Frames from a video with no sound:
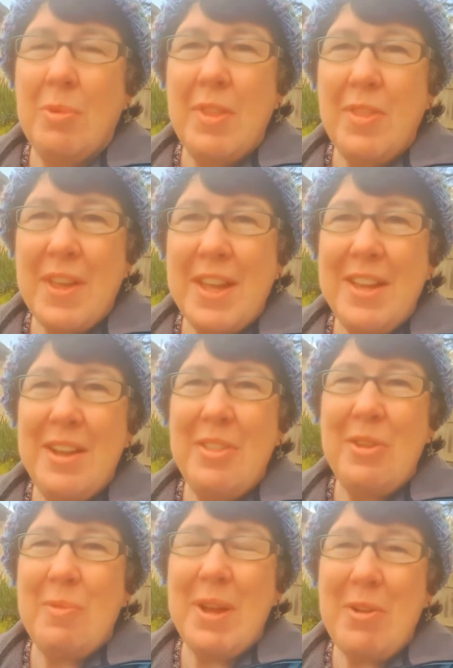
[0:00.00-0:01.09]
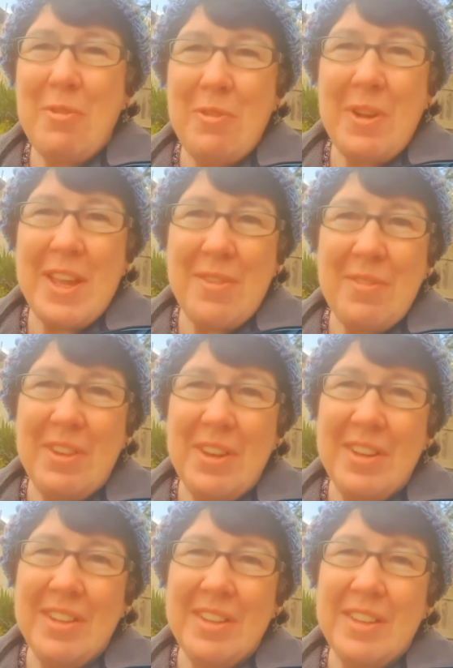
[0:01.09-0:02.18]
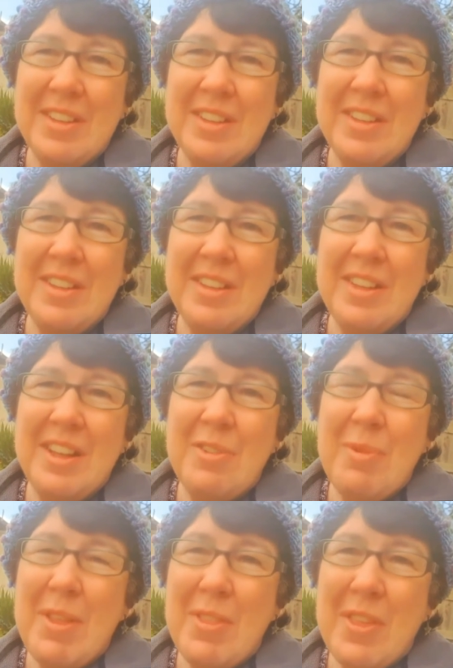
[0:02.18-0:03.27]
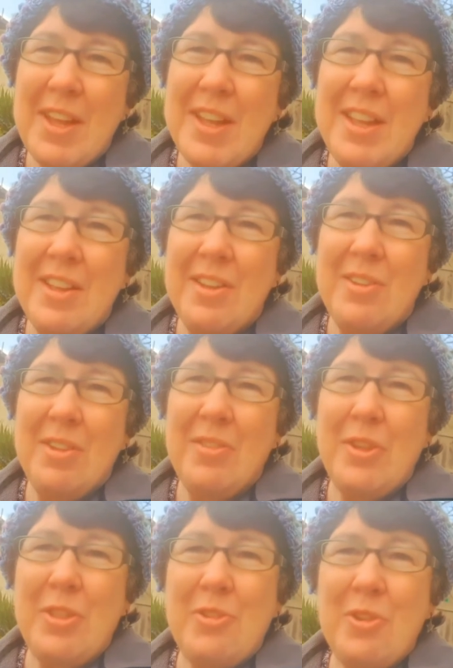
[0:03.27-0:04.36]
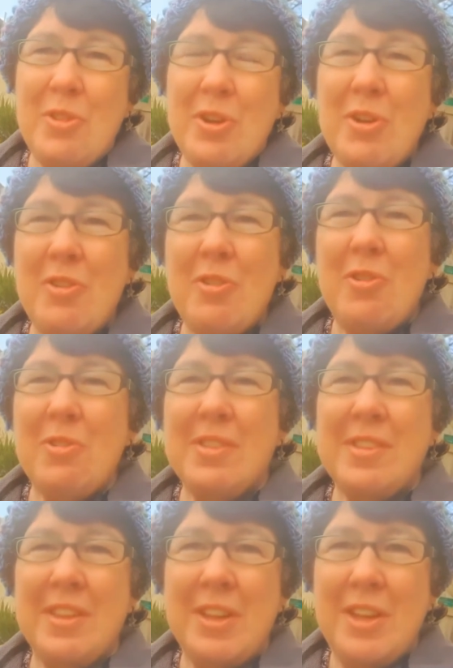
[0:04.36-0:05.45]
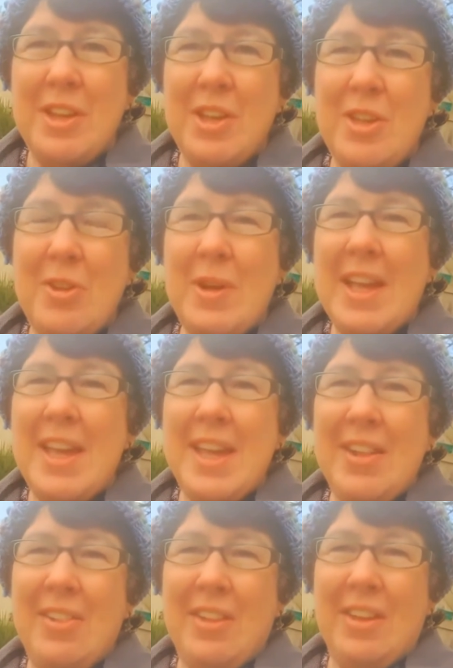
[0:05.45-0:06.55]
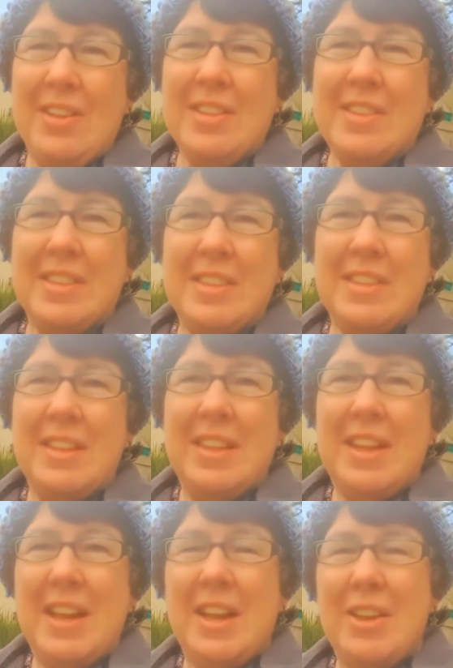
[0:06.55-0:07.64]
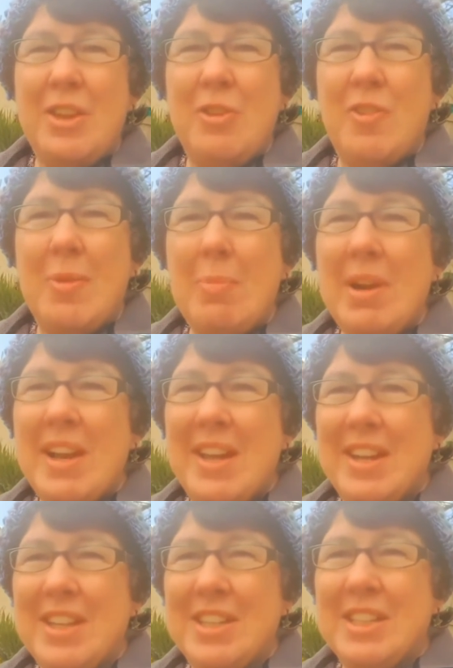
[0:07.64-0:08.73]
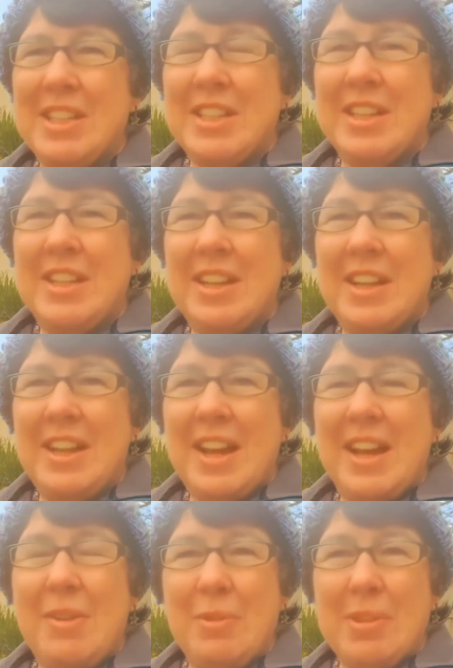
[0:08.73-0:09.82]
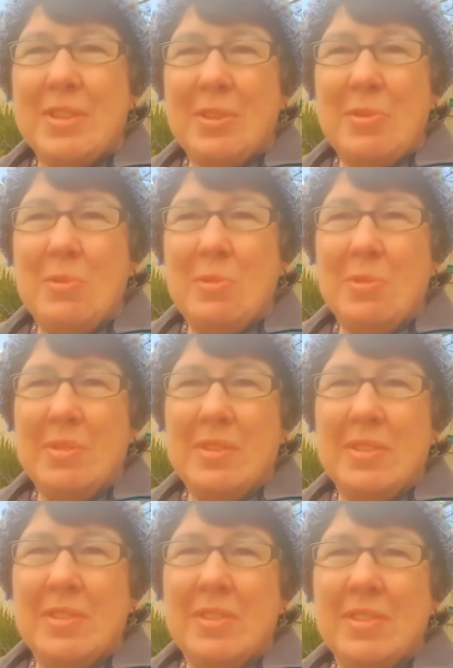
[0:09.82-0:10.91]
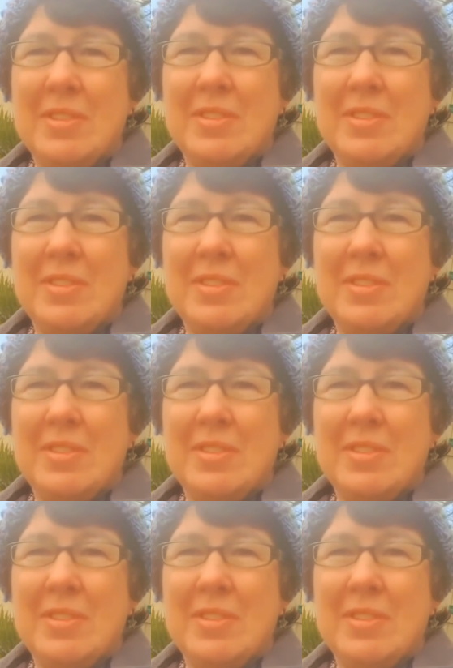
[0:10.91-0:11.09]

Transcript: We thank you that we are forgiven. We thank you that through the cross you heal us and you replenish our souls.